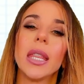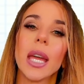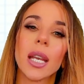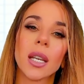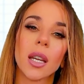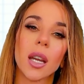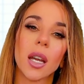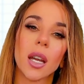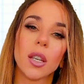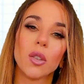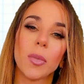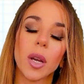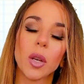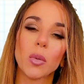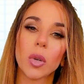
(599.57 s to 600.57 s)
then you
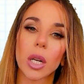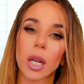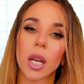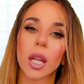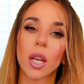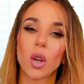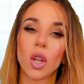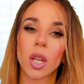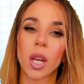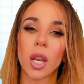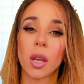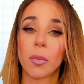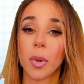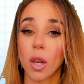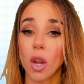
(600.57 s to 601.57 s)
might want to click on the
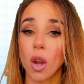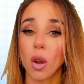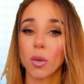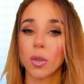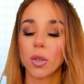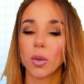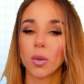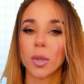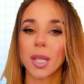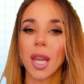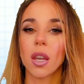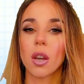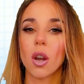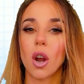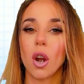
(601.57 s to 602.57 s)
link below to
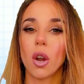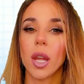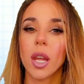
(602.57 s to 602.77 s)
take our